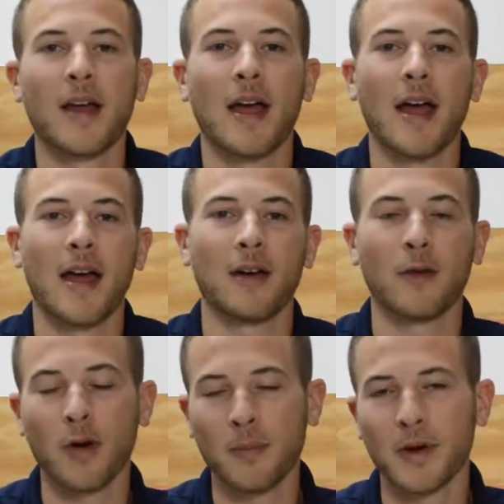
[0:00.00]
And a
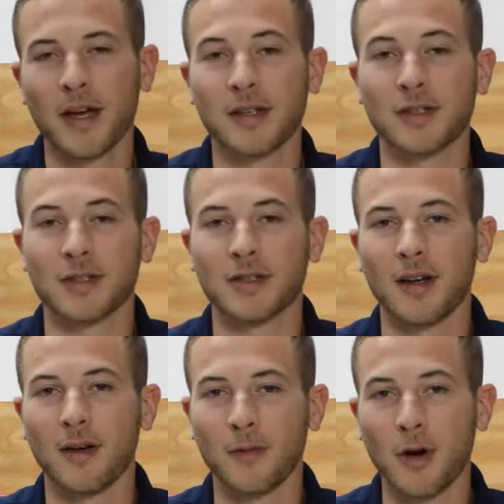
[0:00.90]
rope light is just
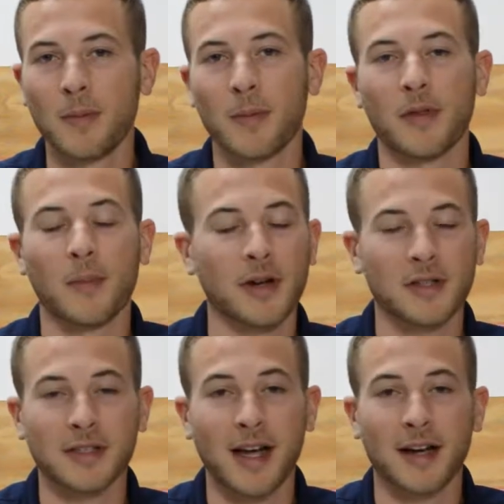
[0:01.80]
a rope with a bunch
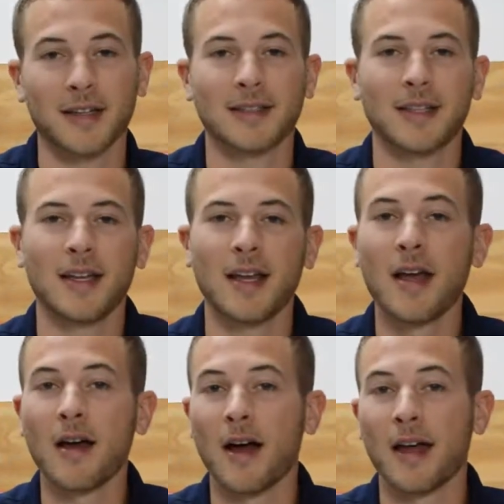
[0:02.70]
of sockets in it,
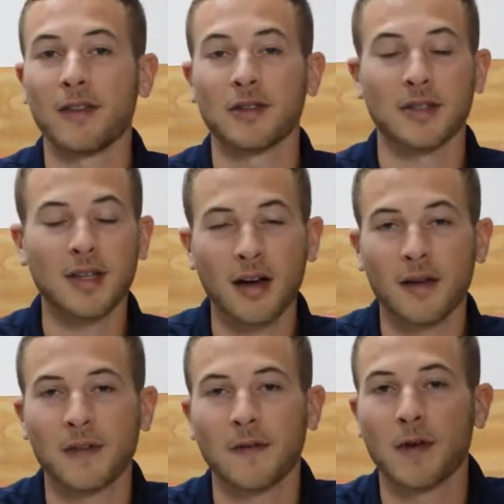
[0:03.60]
and there's a ton
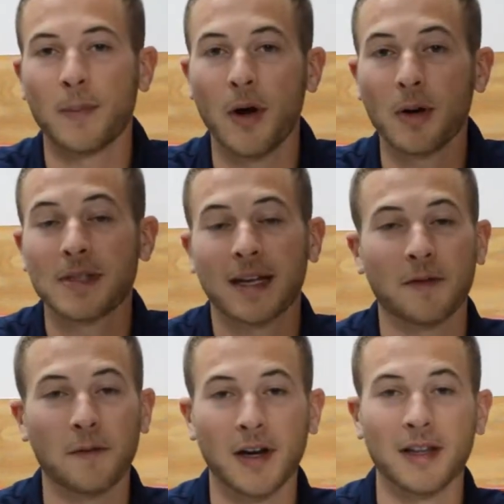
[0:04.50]
of different bulbs that
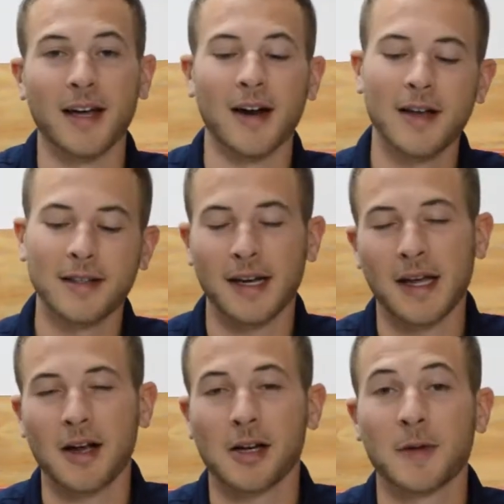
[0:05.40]
can fit in there.
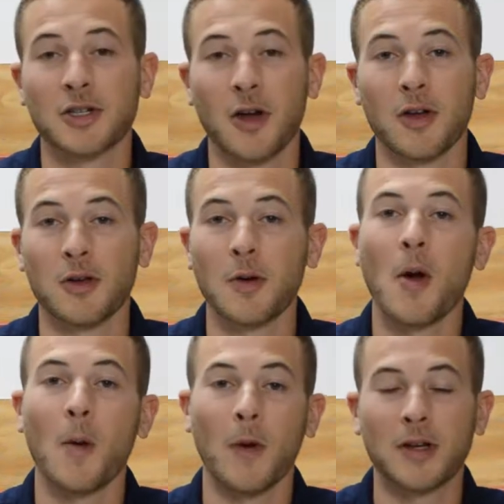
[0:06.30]
Today I'm going to be showing you
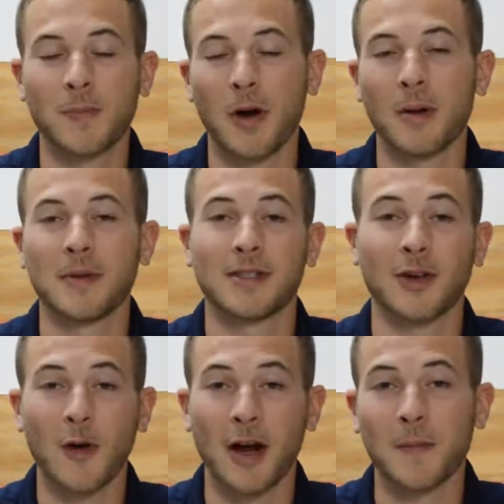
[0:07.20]
which bulb is the
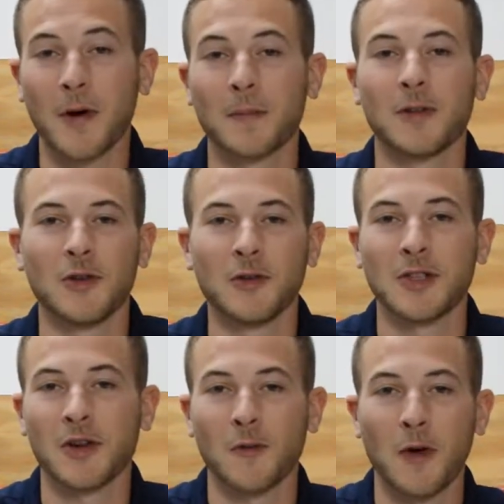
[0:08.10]
correct bulb to use
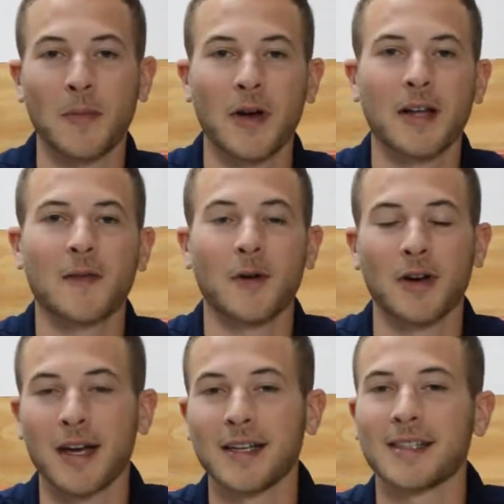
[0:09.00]
in your rope lighting for a
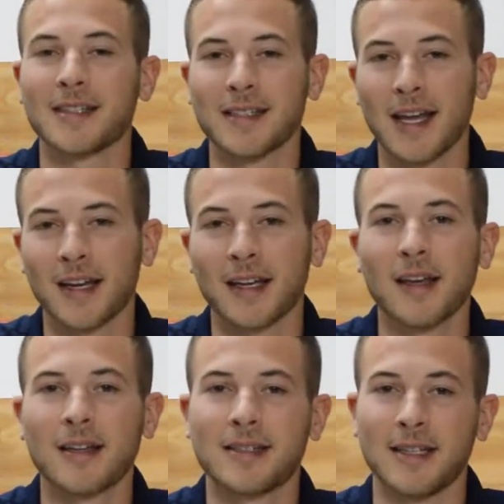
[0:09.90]
nice aesthetic
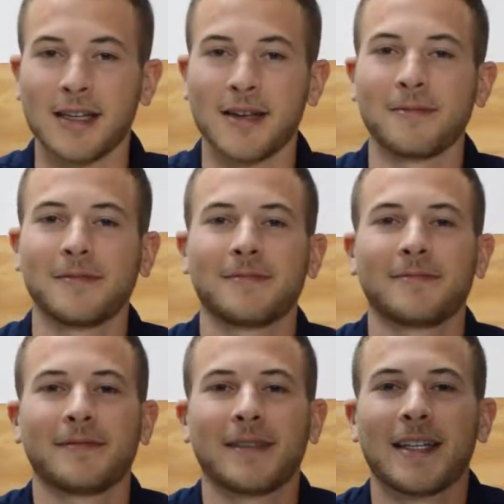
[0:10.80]
scene.
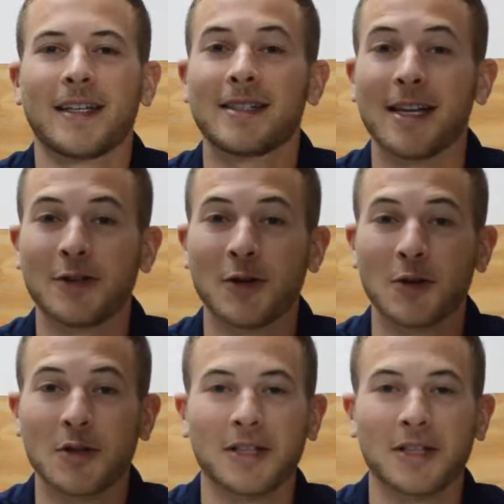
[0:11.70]
Stay tuned.